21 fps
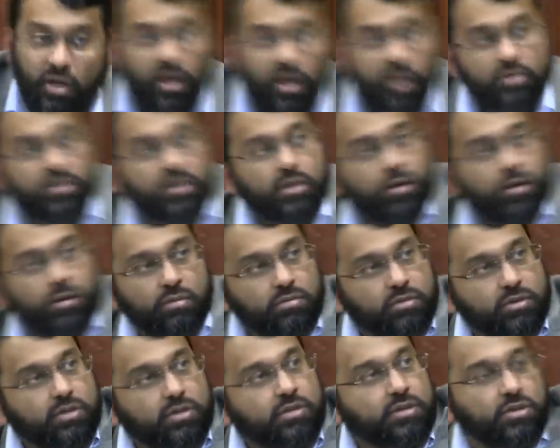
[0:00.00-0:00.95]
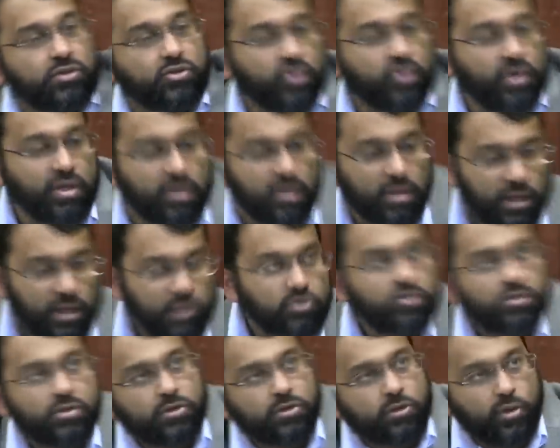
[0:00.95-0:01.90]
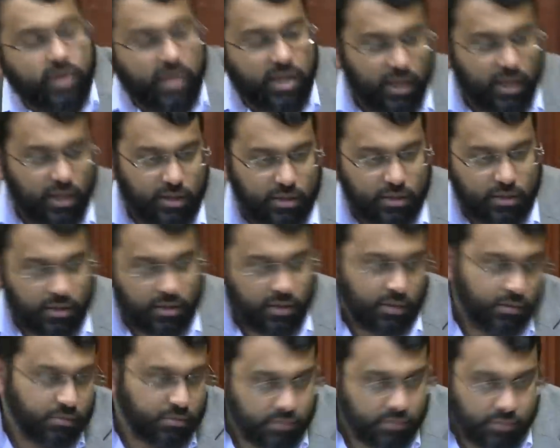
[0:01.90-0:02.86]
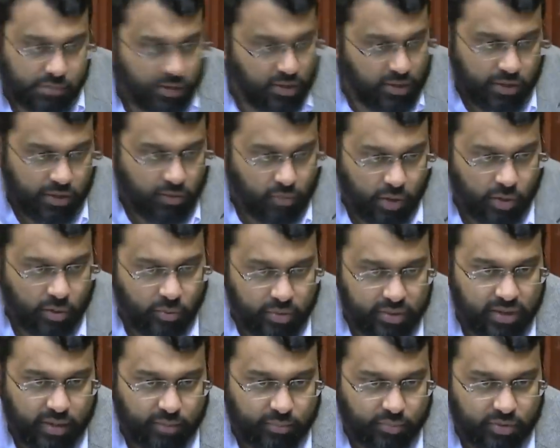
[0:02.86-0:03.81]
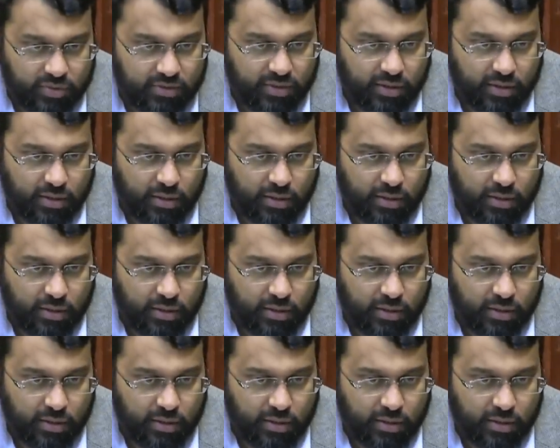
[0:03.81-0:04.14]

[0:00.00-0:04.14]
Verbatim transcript: And you say, oh, just the tree and the light. You're just looking at it. Nothing wrong with that per se.